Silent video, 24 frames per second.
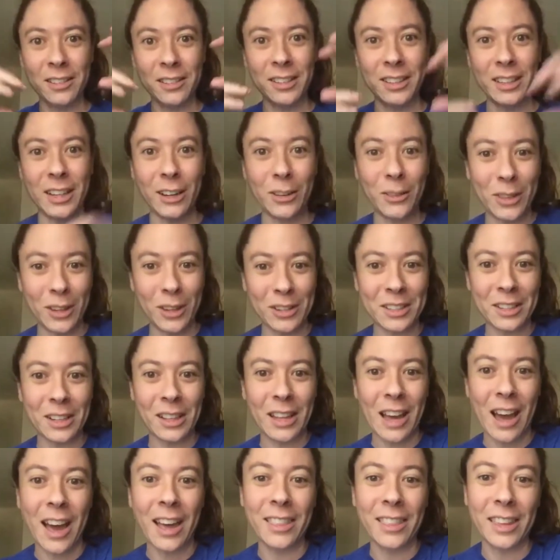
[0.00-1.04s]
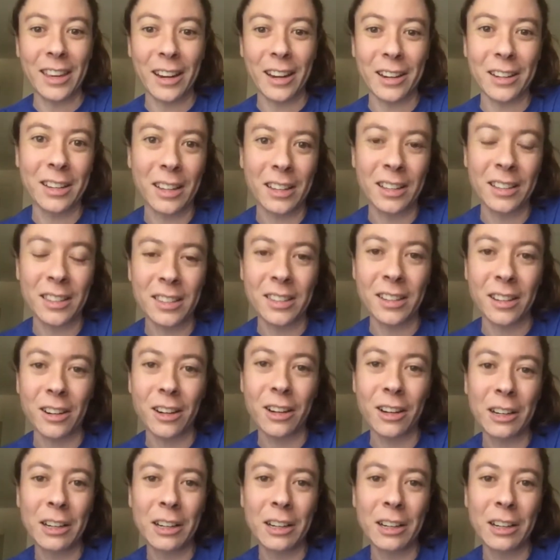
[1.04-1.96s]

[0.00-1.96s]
You know, there's yeah. a lot there to consider.